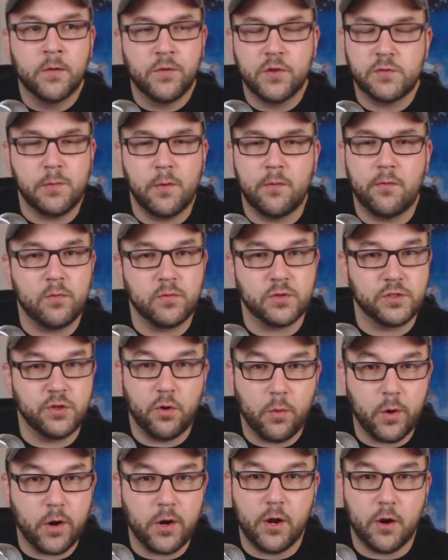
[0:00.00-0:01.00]
This movie was
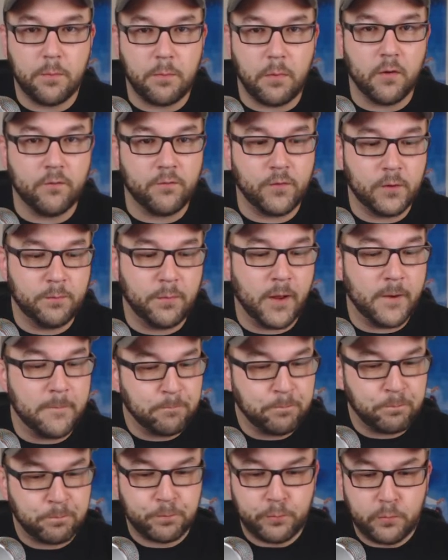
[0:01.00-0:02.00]
nowhere near perfect,
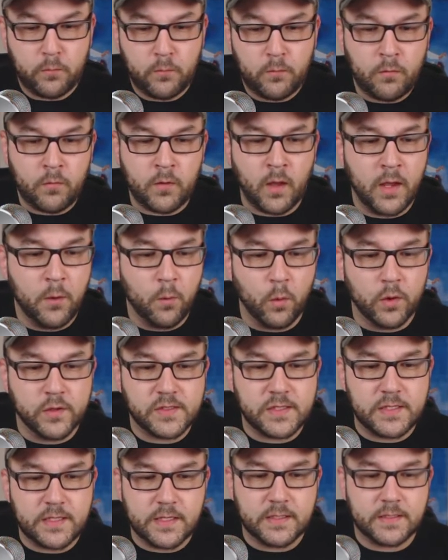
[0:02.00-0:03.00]
but it
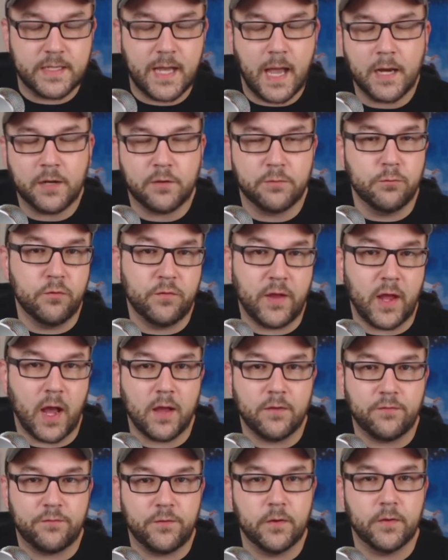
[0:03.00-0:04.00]
was the exact movie
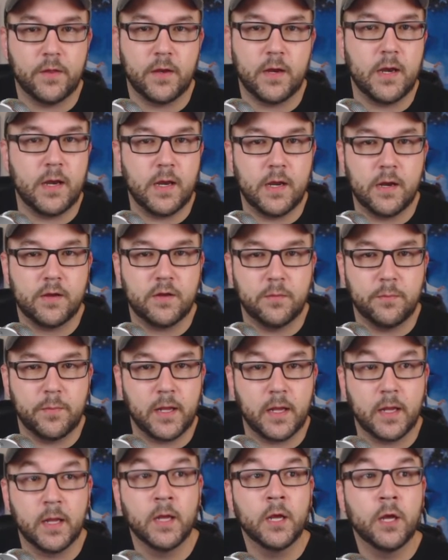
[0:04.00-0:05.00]
I feel that it needed to
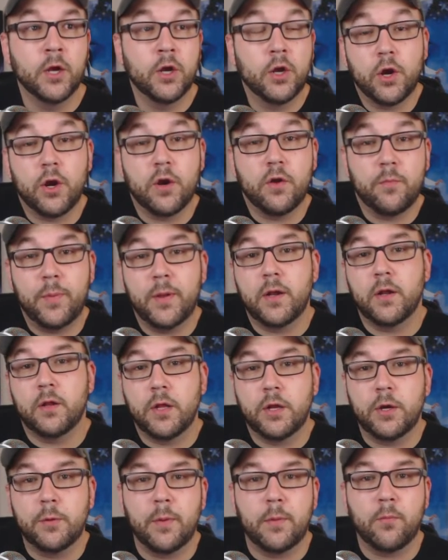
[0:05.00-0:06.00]
be. Could it have been a
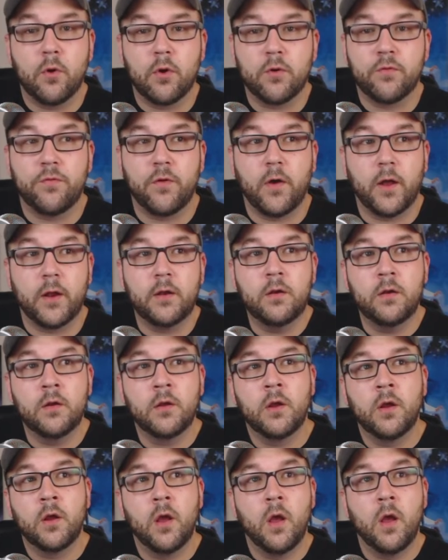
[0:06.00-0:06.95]
little bit more fun?